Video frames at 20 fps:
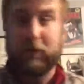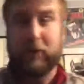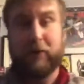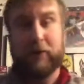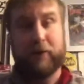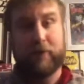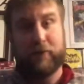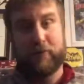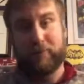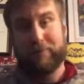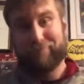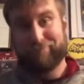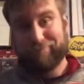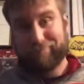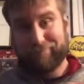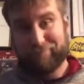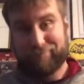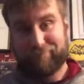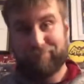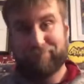so
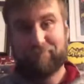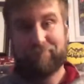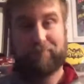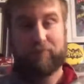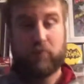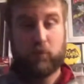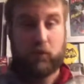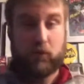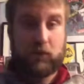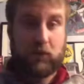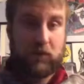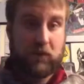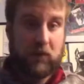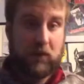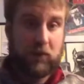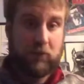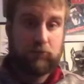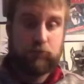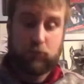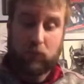we'll
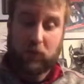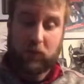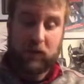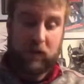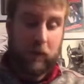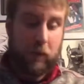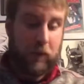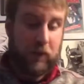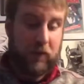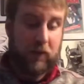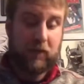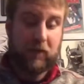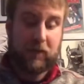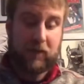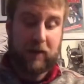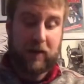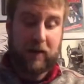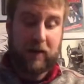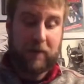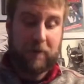see. We'll see what
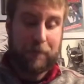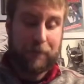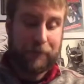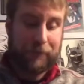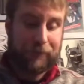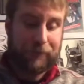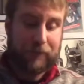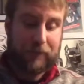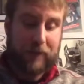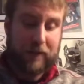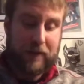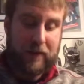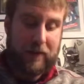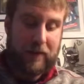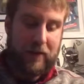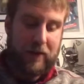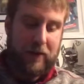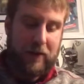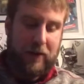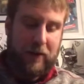this
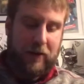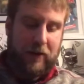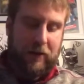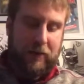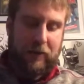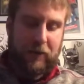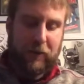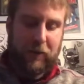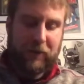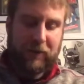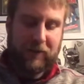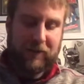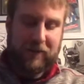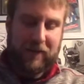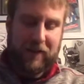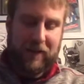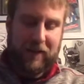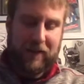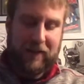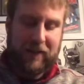newest
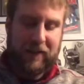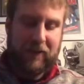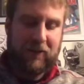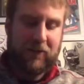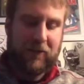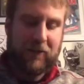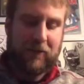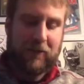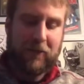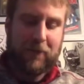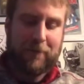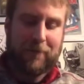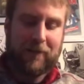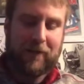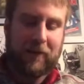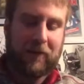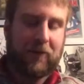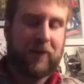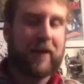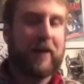Legion of
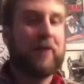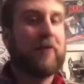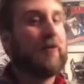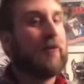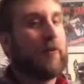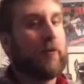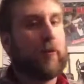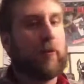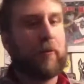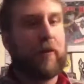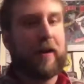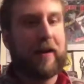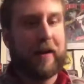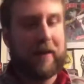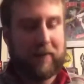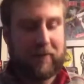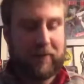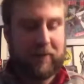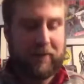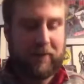Doom-centric issue will bring
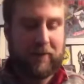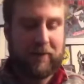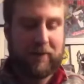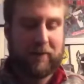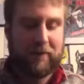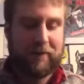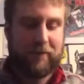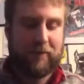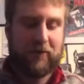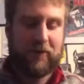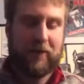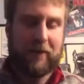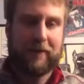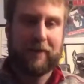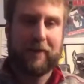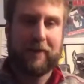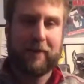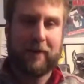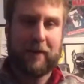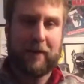us.
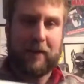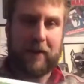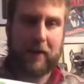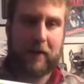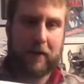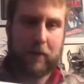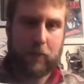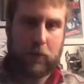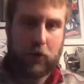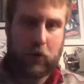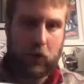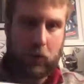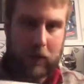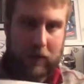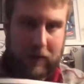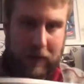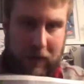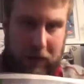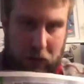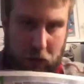Justice League number
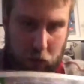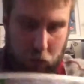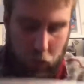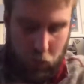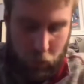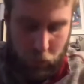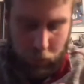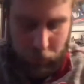22.